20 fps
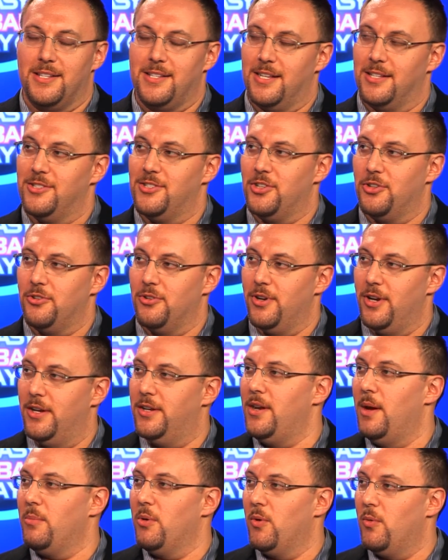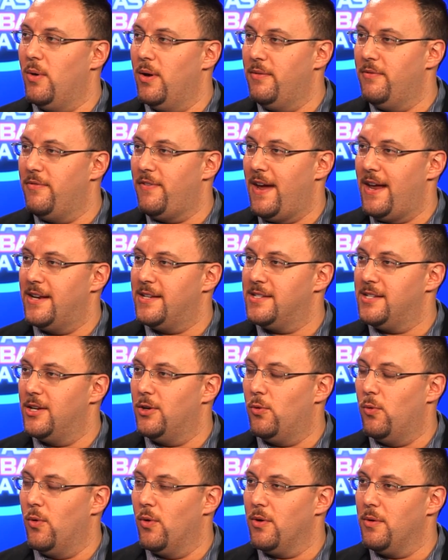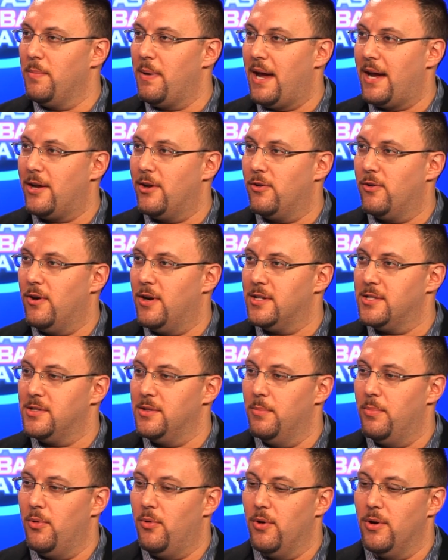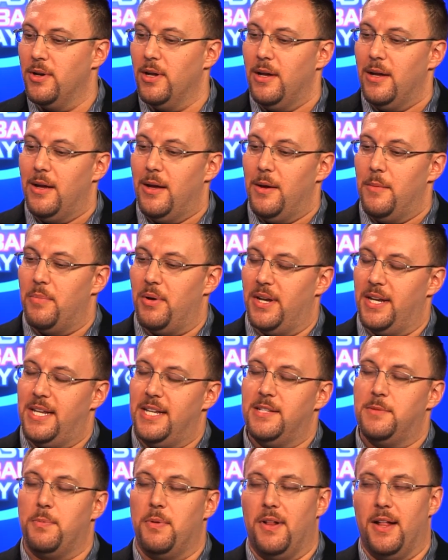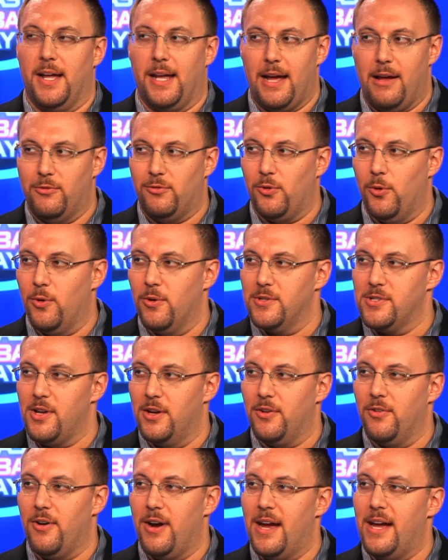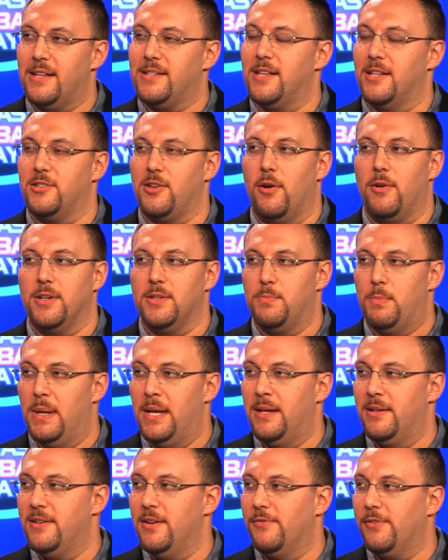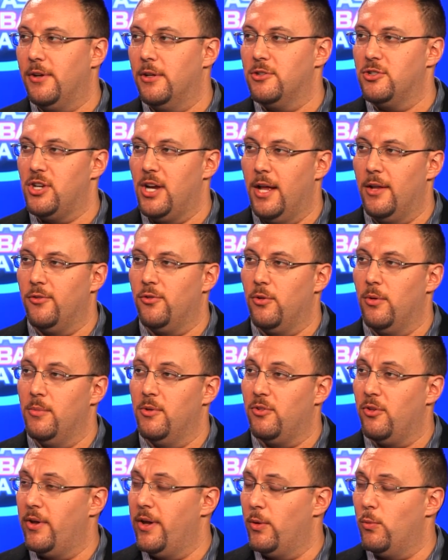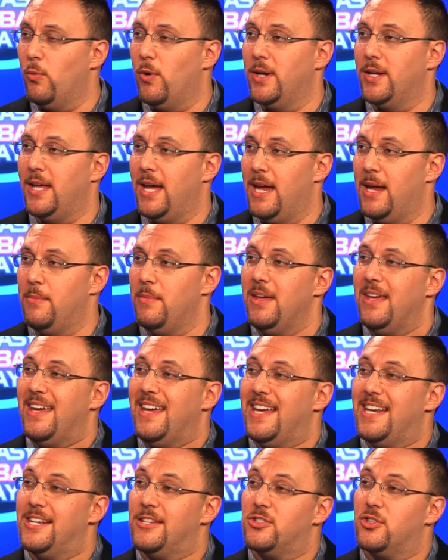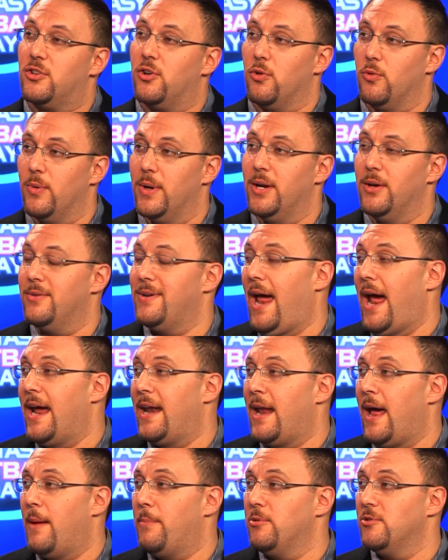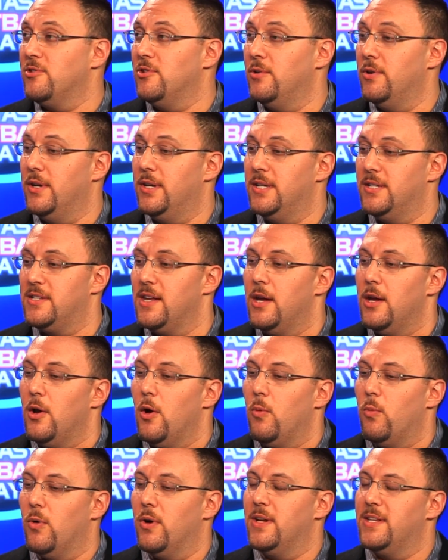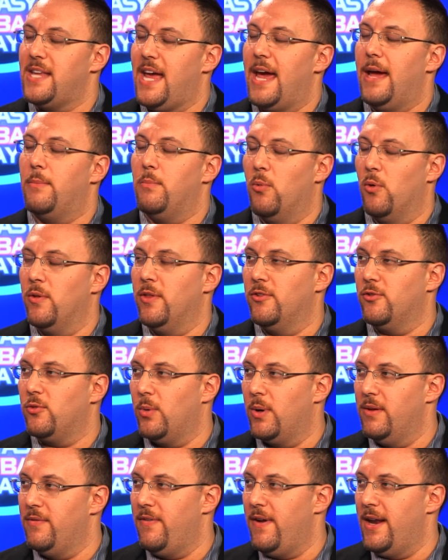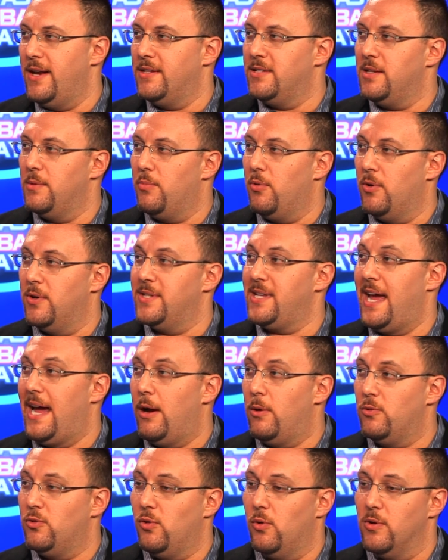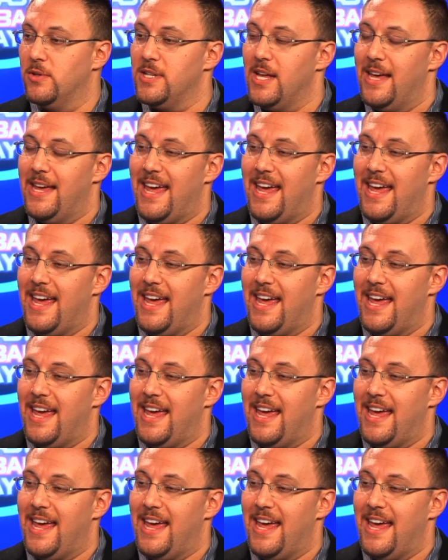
is considered a number one fantasy quarterback across the board, but he's playing outdoors on grass. That's always been a difficult challenge for him. He's only had one game in his career, nine opportunities, where he's had more than twenty fantasy points outdoors,